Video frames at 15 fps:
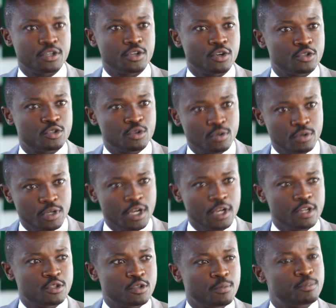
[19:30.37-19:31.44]

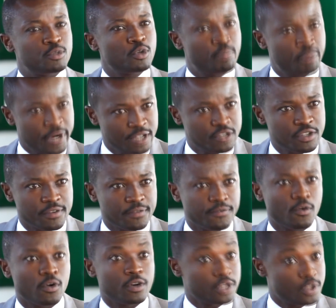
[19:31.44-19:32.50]
to bring to the
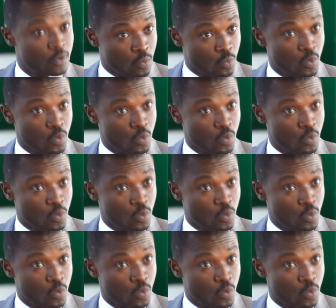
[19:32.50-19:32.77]
fore and